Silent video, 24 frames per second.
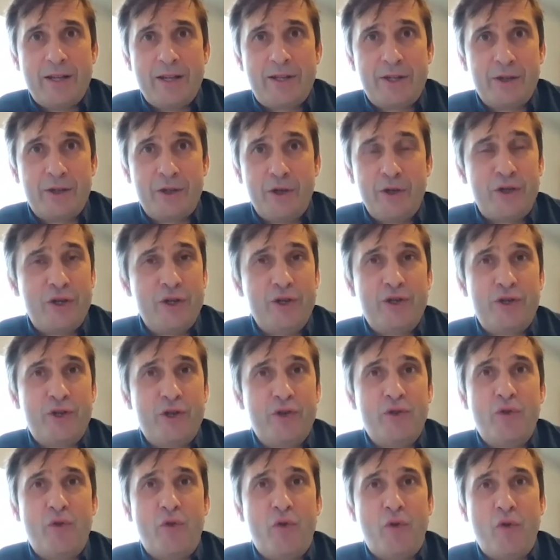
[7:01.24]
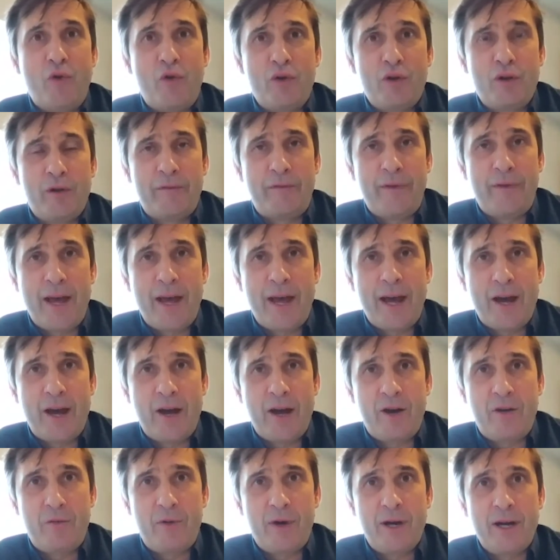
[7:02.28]
solution to all of
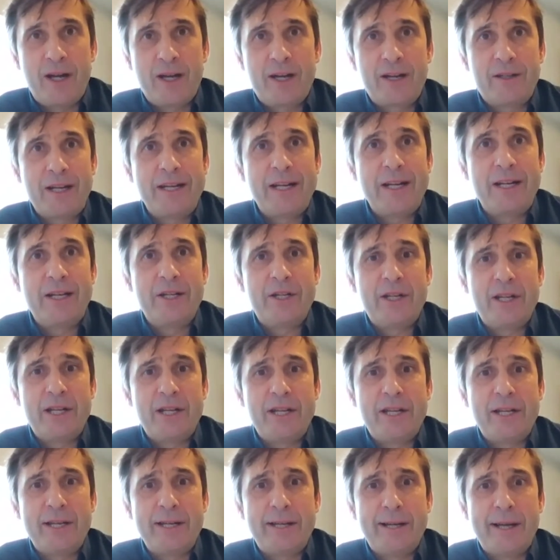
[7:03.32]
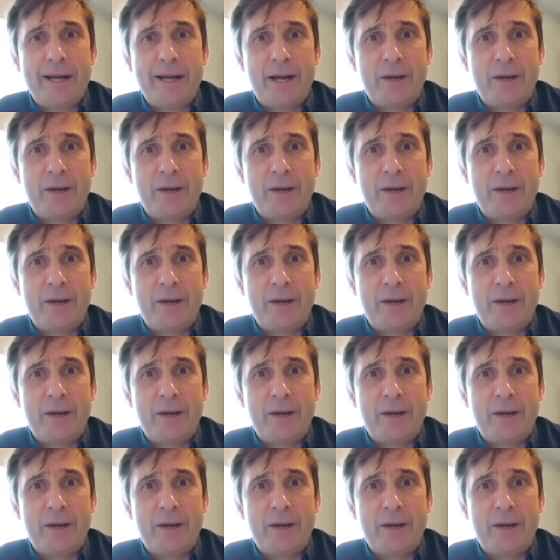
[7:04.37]
our clean energy